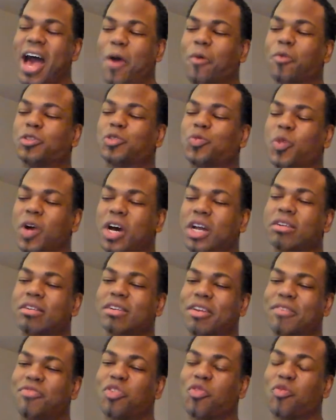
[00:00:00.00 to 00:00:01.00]
I was
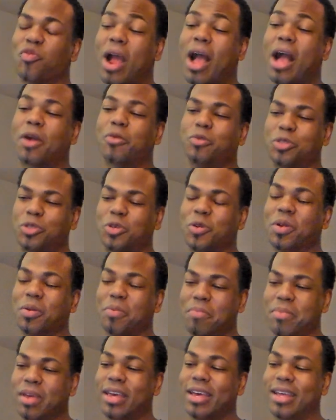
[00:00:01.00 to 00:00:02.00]
wondering if The Rock was going
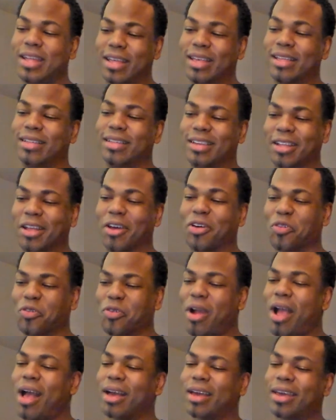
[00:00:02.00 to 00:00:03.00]
to be in it, you know, The
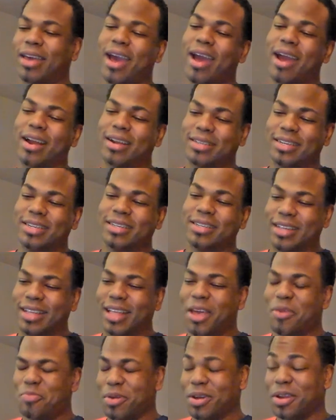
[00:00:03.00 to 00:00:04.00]
Rock character,
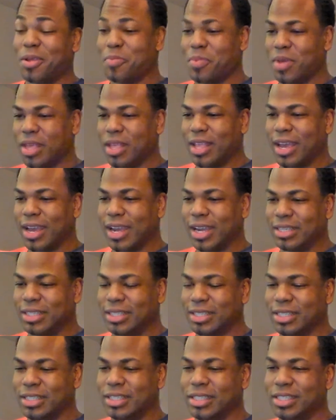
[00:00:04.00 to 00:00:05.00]
and they put him in there.
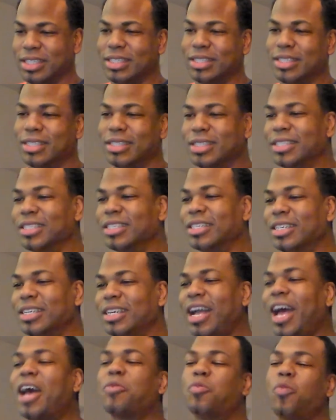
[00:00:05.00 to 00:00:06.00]

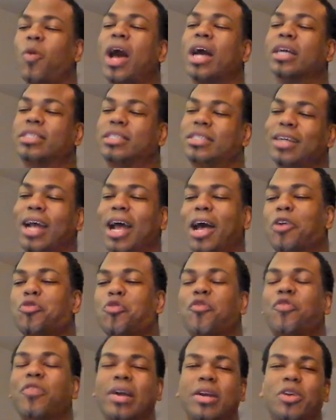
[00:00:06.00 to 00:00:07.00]
I'd watch it. I don't
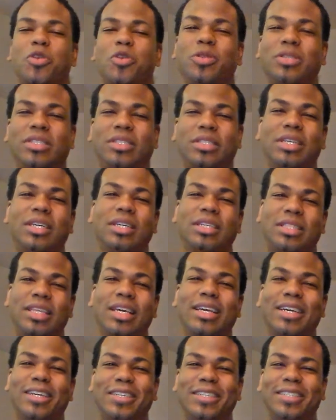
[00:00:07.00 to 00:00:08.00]
know if go to the
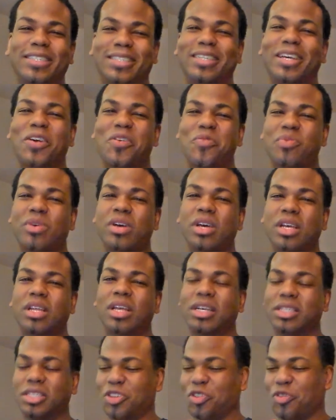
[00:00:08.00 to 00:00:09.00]
theater to see it, but it
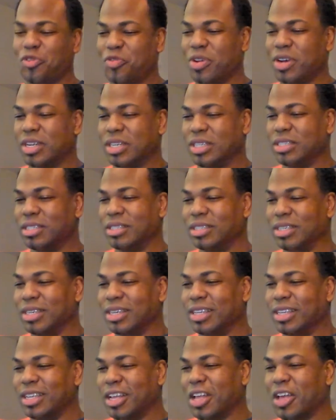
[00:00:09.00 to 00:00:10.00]
does look funny.
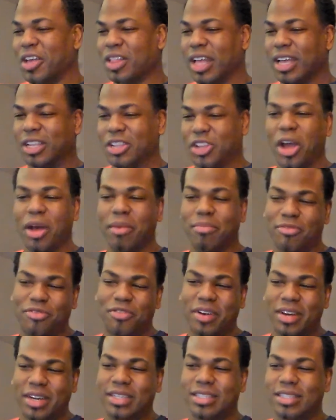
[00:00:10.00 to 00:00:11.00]
You know, like dumb
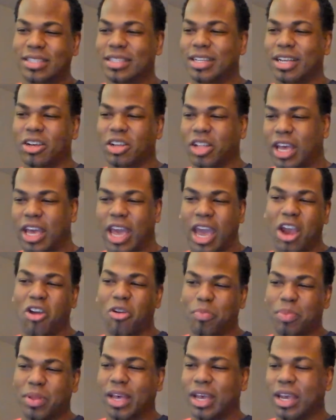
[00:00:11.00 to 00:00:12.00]
funny, you know, like
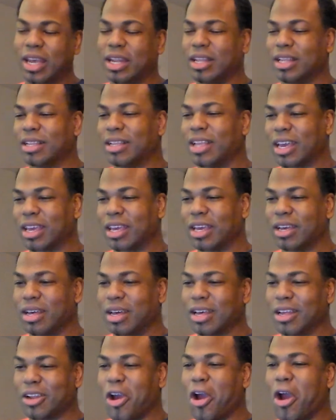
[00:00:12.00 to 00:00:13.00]
Airplane and Naked
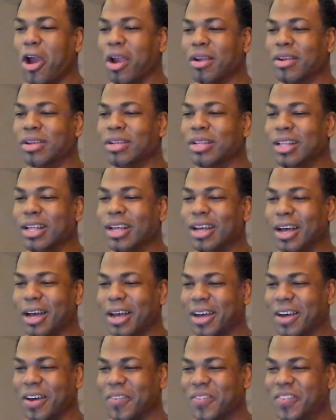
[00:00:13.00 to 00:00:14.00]
Gun are.
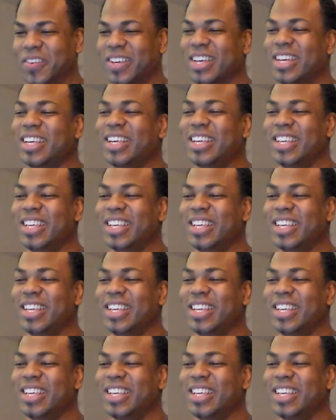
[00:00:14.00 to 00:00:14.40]
Um,